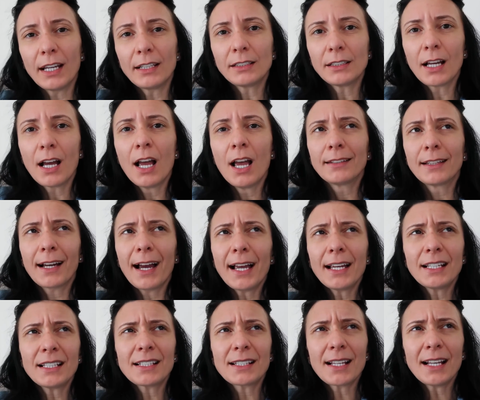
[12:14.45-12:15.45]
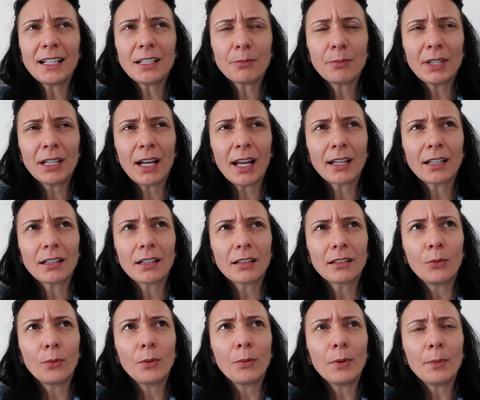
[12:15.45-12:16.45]
And the guy is telling me like,
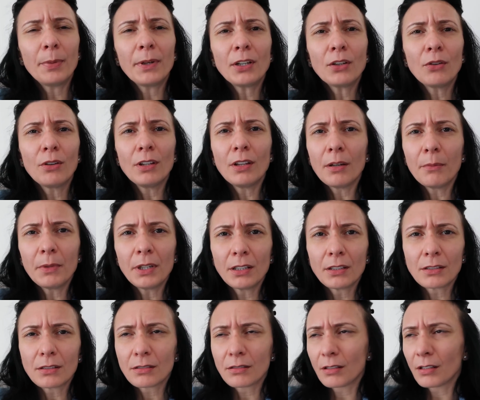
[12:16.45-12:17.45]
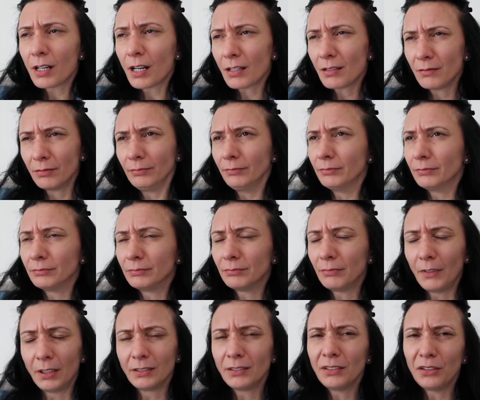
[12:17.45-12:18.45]
we will bring you in a minute. They're like,
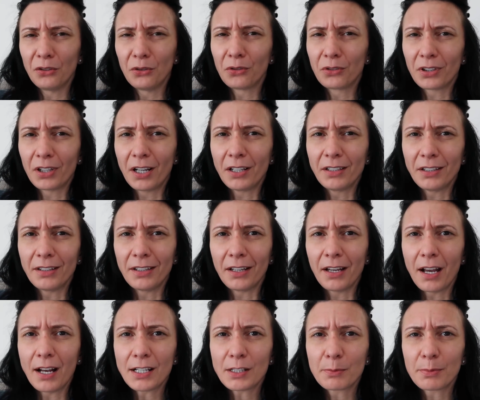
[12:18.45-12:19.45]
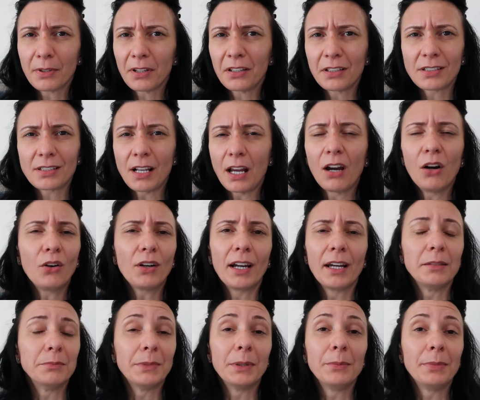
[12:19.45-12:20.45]
I didn't order anything else, but it's like,
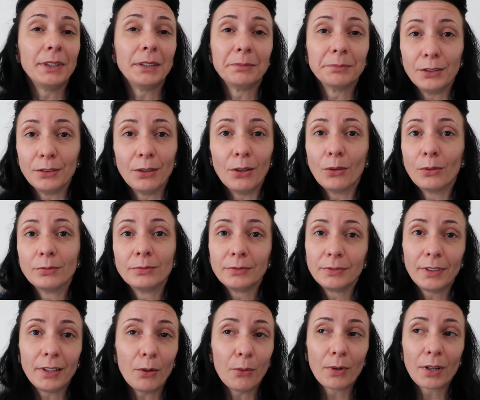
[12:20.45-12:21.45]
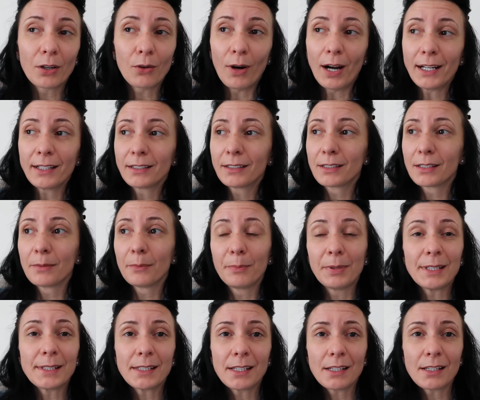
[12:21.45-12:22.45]
okay, maybe, you know, they were quite
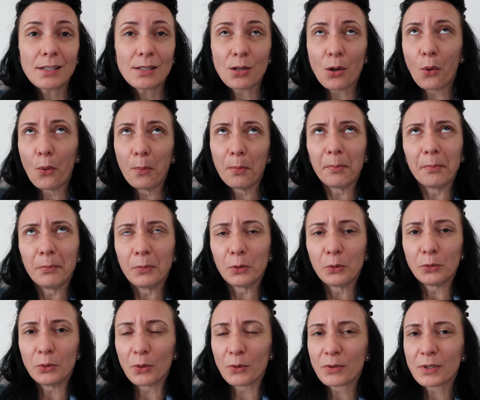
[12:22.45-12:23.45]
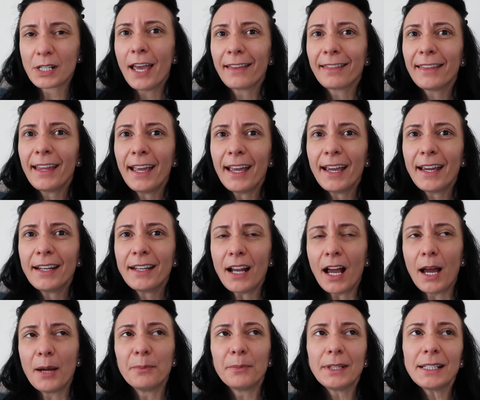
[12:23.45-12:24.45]
busy, so who knows. And then
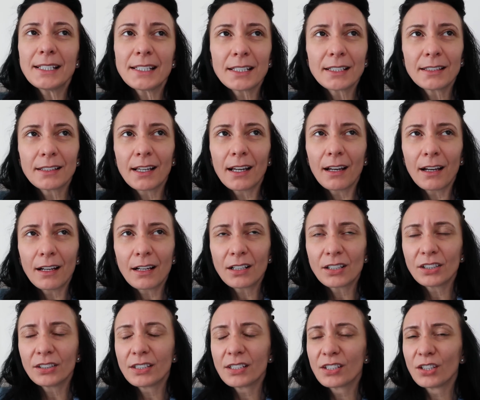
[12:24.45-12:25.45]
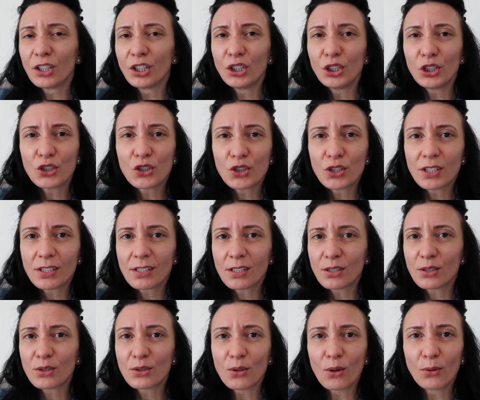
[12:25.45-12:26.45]
I'm eating there, it's delicious,
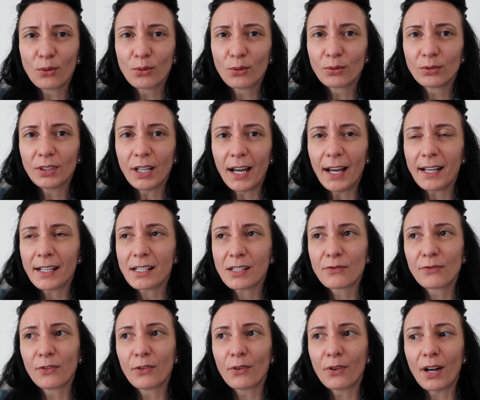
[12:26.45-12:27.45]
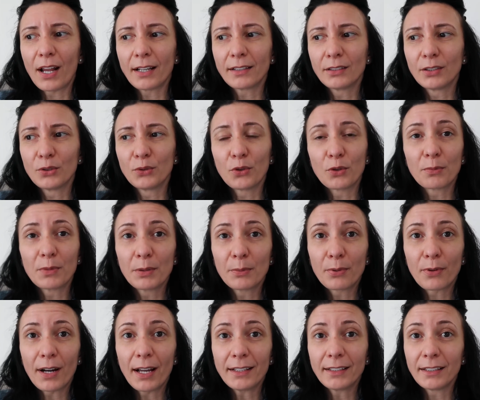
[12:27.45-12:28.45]
it's so good. I asked for like the normal
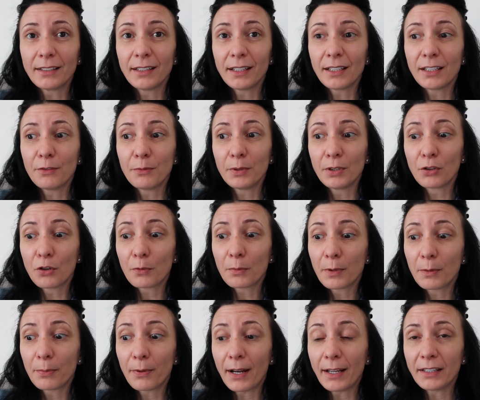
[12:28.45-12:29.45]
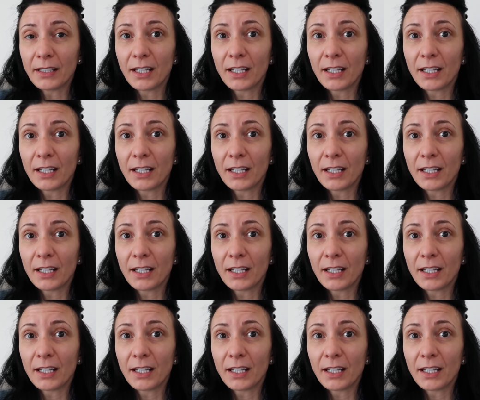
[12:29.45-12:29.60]
bread, and they give me normal bread.